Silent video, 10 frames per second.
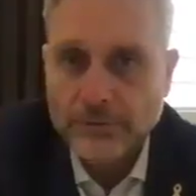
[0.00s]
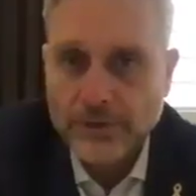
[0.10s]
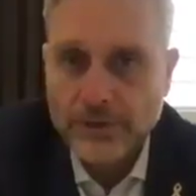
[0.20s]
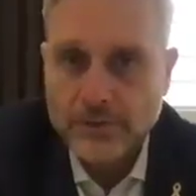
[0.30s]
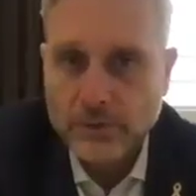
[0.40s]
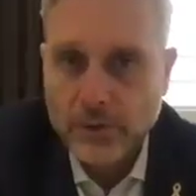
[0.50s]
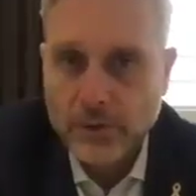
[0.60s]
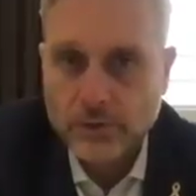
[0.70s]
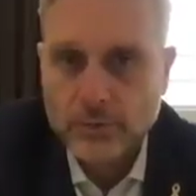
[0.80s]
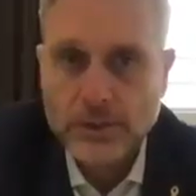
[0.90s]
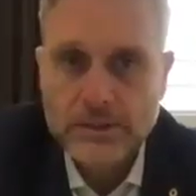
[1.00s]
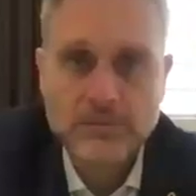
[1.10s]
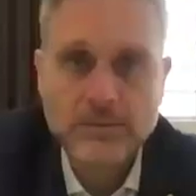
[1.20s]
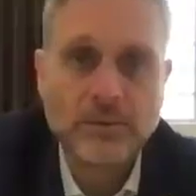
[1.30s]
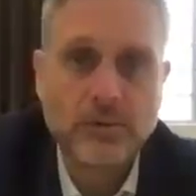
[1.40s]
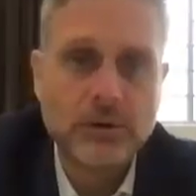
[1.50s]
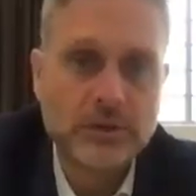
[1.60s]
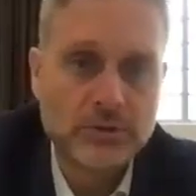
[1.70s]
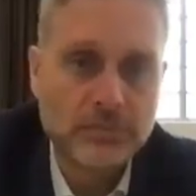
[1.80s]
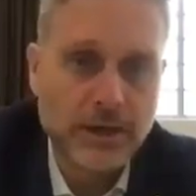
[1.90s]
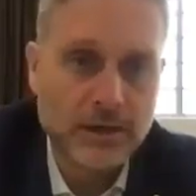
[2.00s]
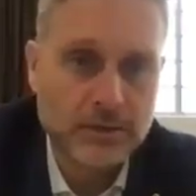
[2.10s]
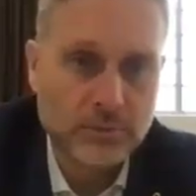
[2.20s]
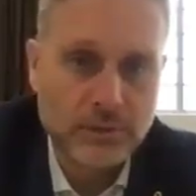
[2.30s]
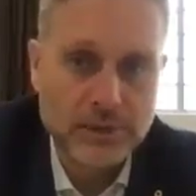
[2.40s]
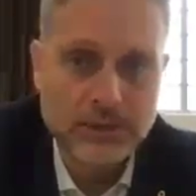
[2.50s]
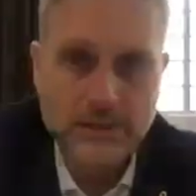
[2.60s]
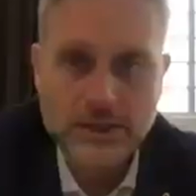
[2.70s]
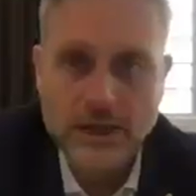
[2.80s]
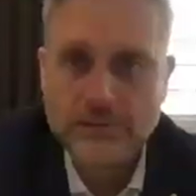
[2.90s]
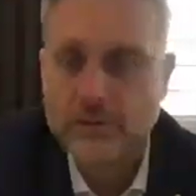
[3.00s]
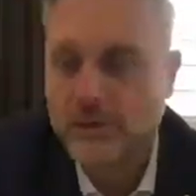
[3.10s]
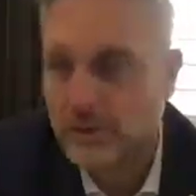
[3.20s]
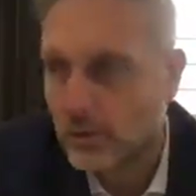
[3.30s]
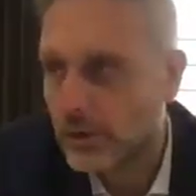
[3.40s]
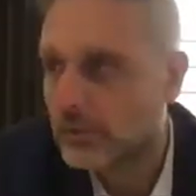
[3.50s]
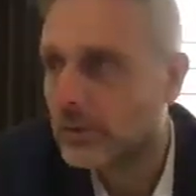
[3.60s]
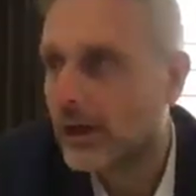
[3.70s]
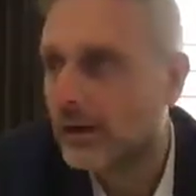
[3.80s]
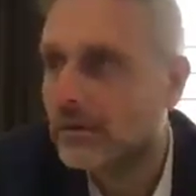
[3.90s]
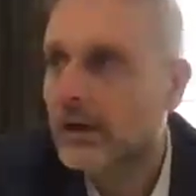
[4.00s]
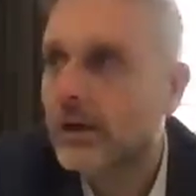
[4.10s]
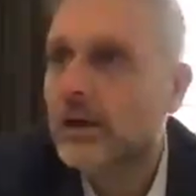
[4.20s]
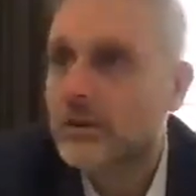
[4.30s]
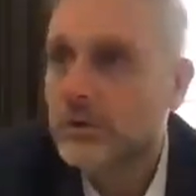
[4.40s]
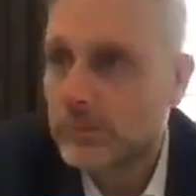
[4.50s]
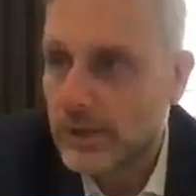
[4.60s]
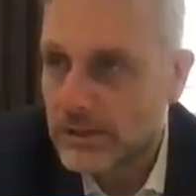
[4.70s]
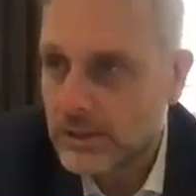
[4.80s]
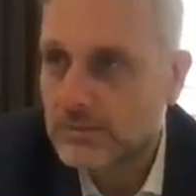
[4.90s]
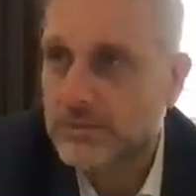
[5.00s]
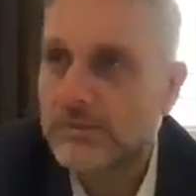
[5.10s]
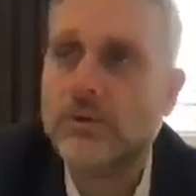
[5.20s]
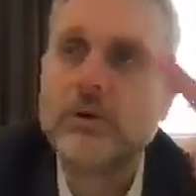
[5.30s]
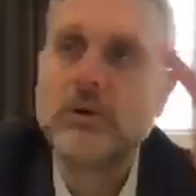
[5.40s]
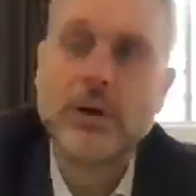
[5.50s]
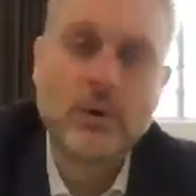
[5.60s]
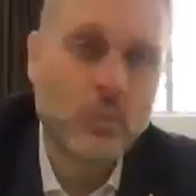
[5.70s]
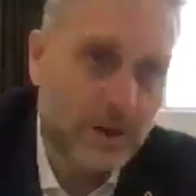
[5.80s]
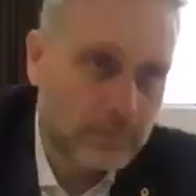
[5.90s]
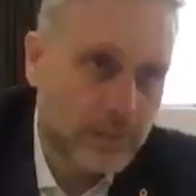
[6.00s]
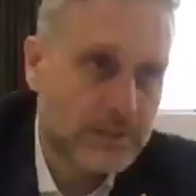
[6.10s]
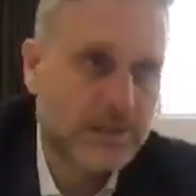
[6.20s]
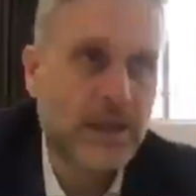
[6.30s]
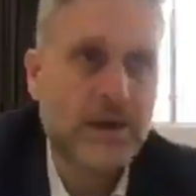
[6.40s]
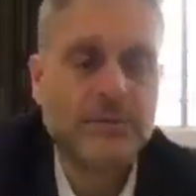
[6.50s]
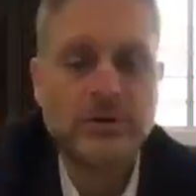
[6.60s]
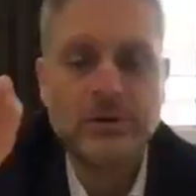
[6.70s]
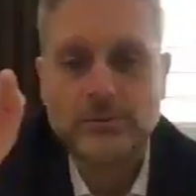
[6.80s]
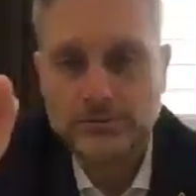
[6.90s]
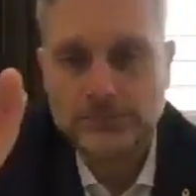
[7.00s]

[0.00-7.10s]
In the evening, we have 2 blessings before the Shema and 2 blessings after. In the morning, we have 2 blessings before and 1 blessing after.